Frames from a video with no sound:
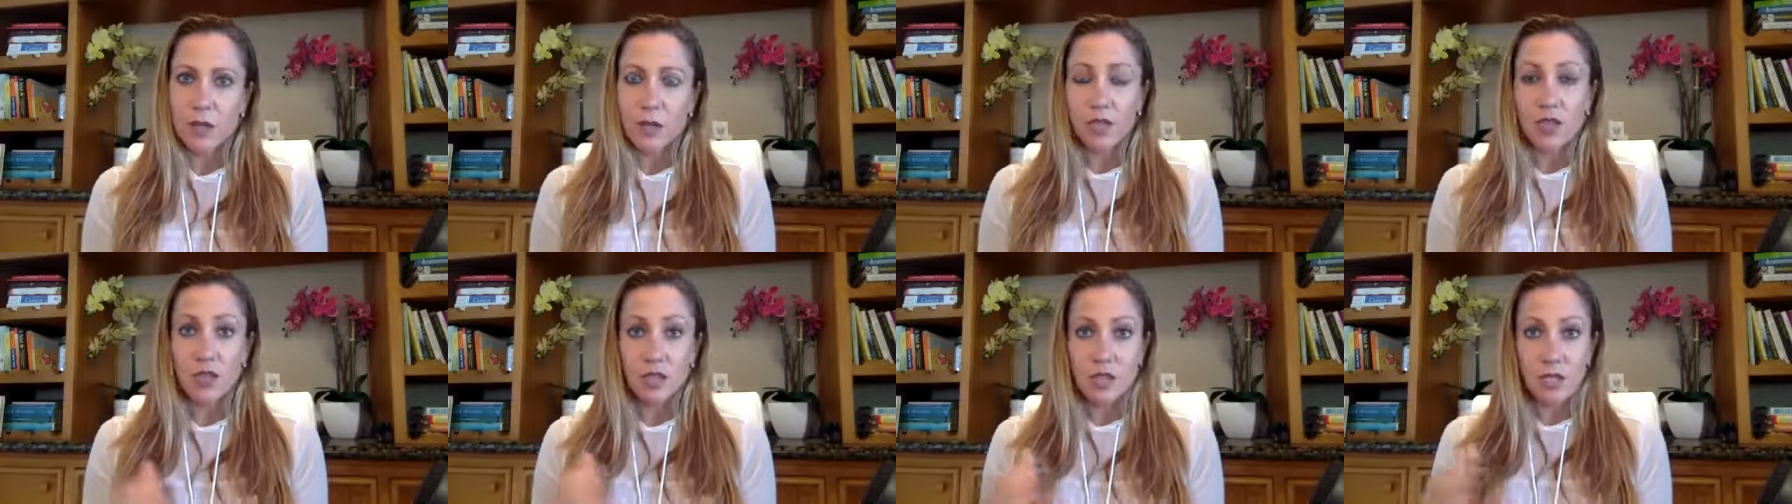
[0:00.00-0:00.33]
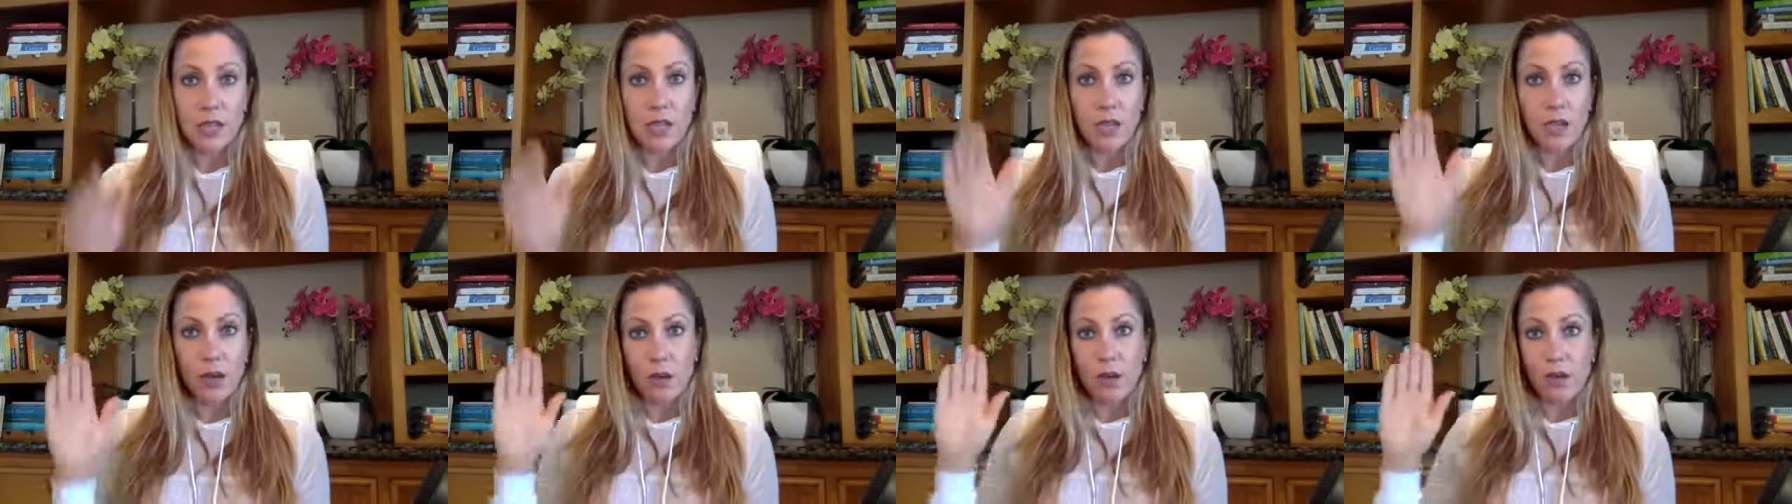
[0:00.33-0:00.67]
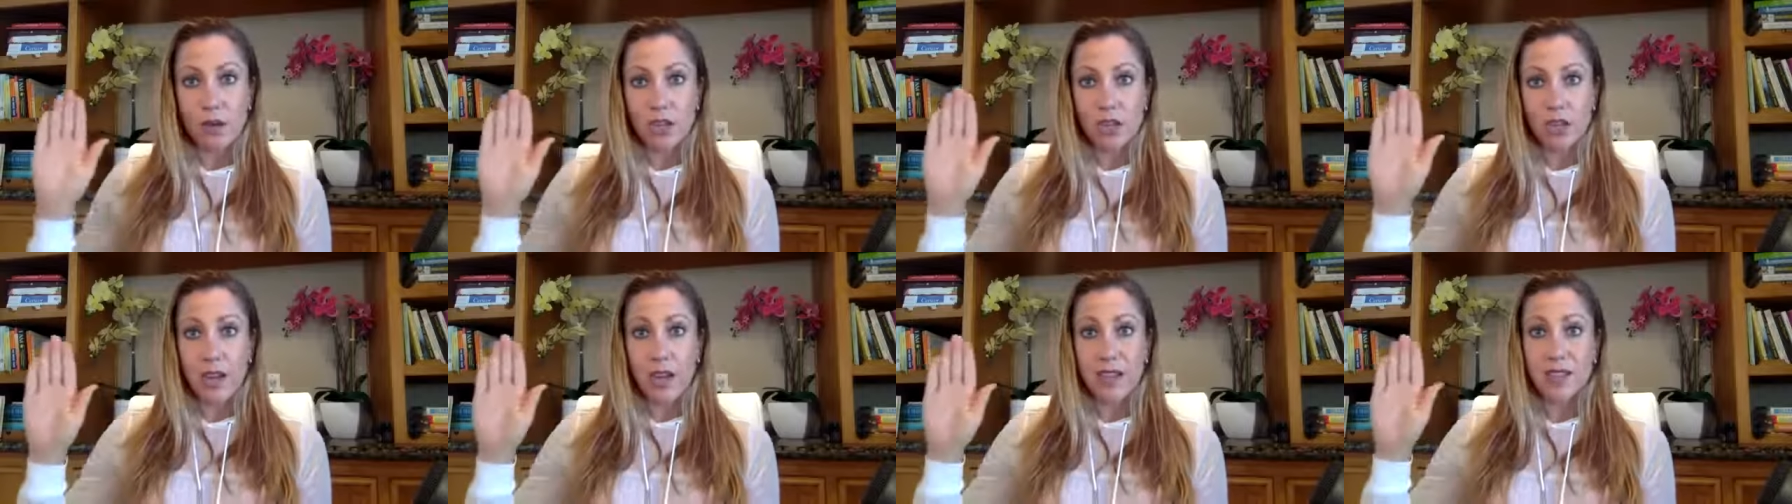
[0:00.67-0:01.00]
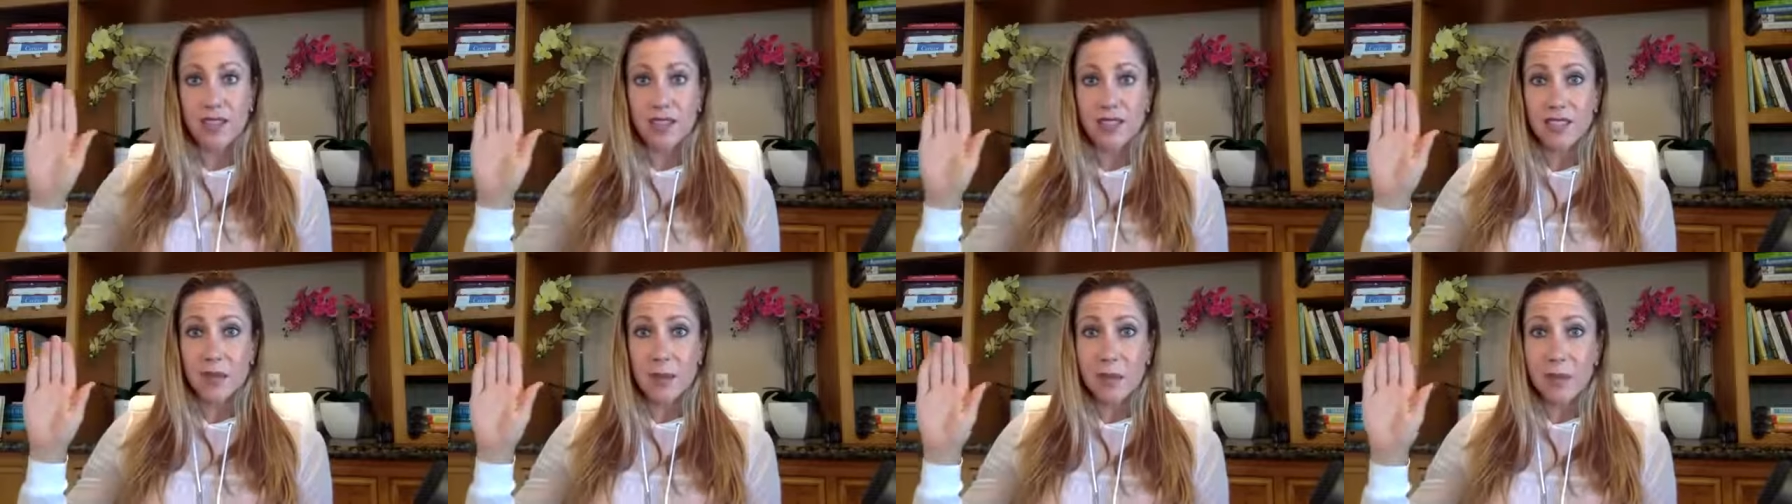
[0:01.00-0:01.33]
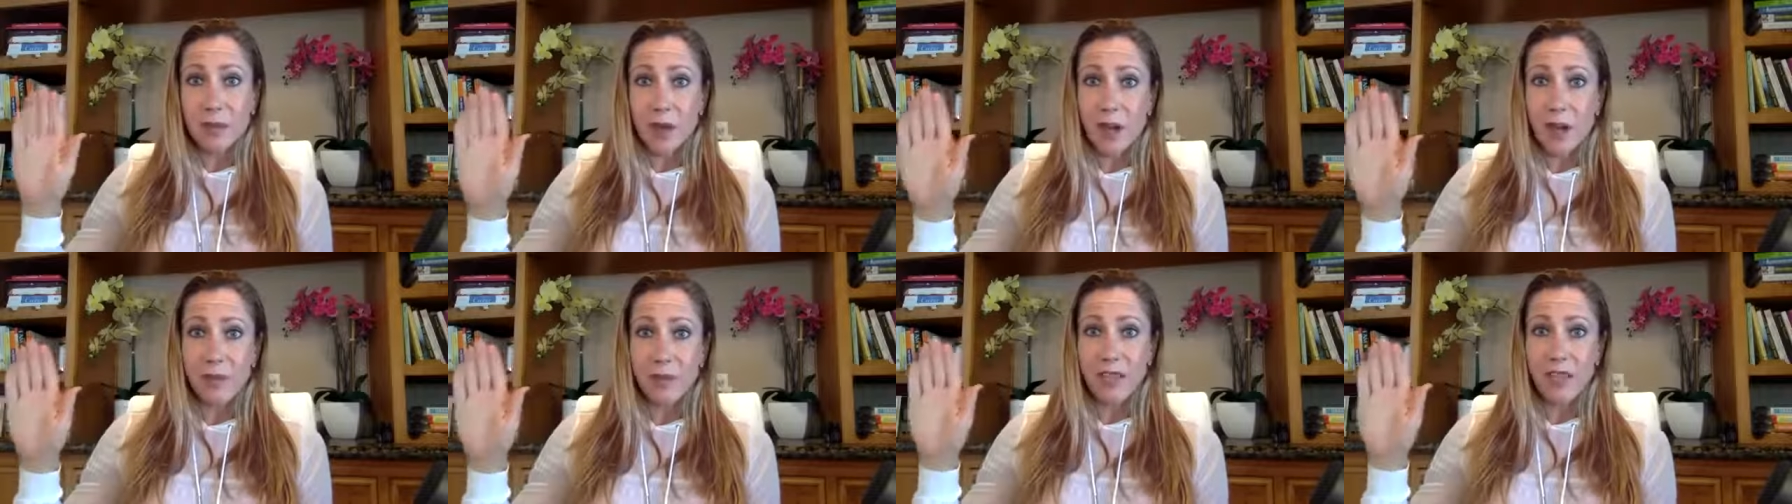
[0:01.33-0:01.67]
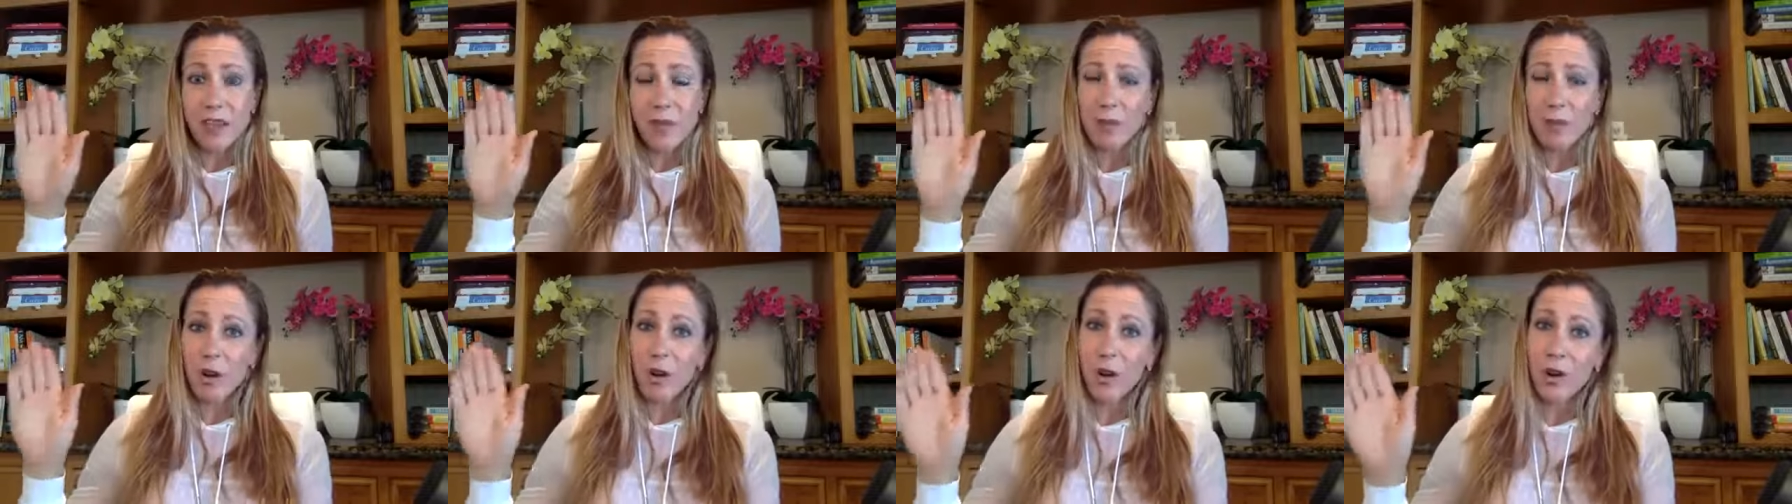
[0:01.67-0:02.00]
just like your inner child to say, Mommy,
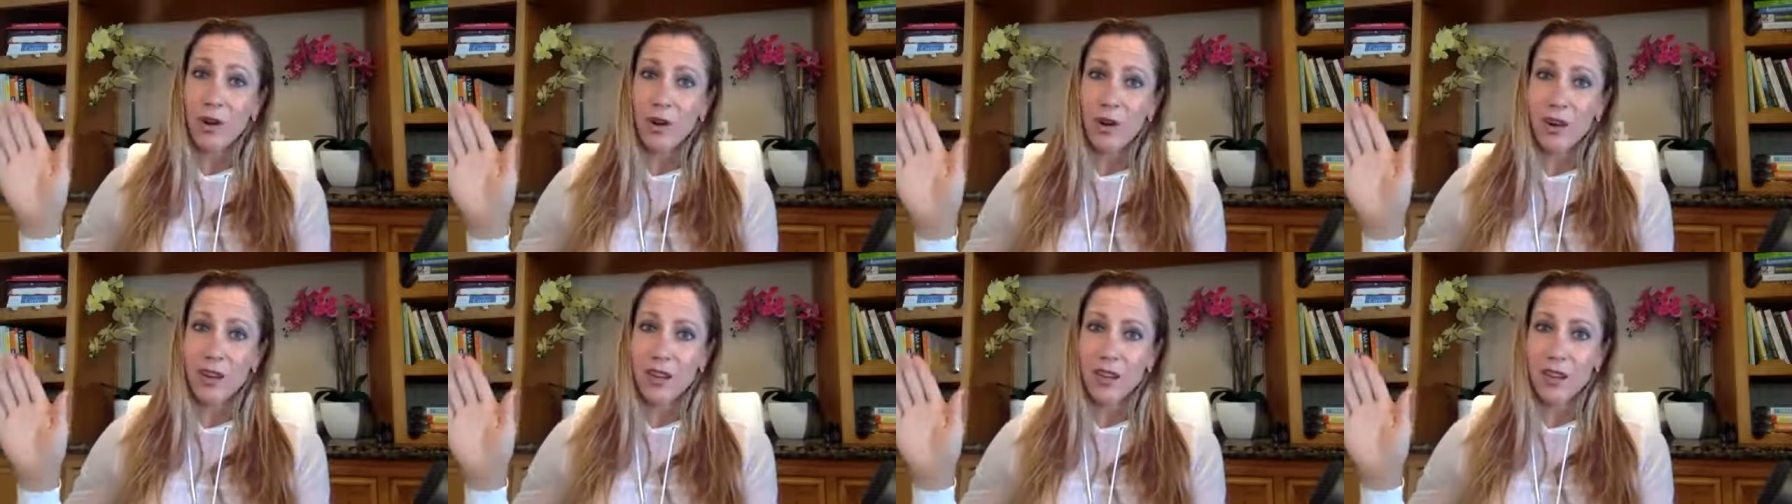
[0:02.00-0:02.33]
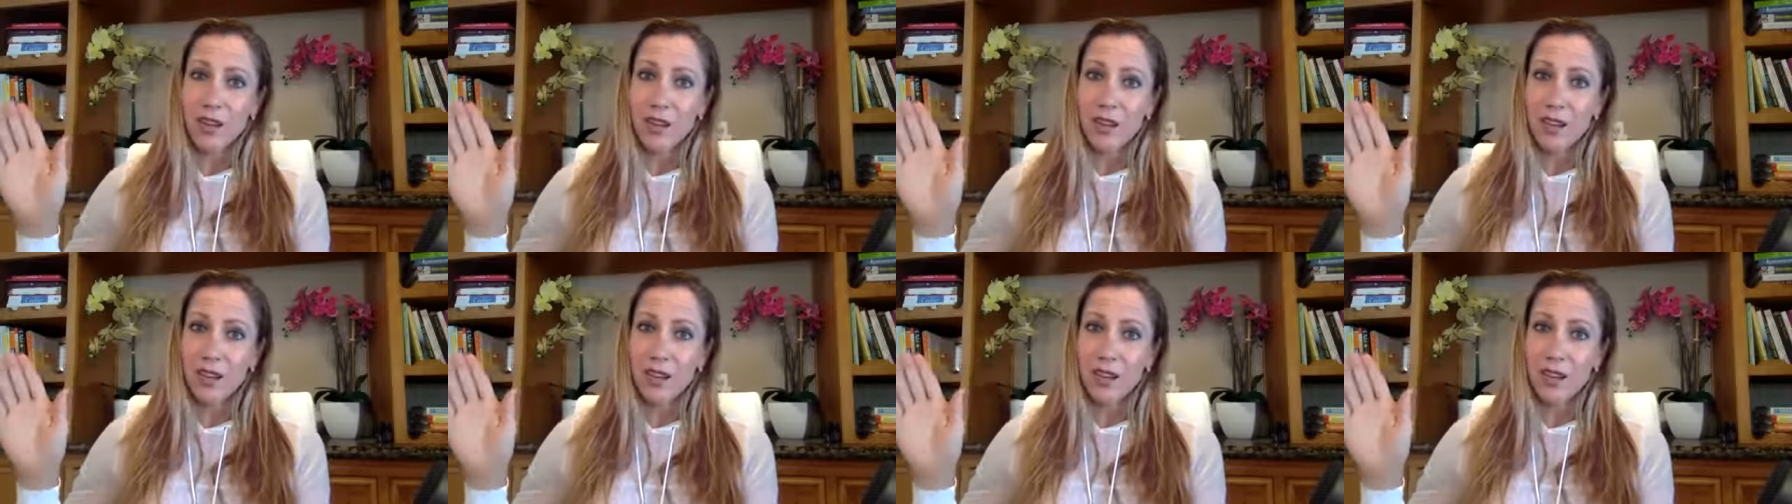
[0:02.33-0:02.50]
I'm hurting,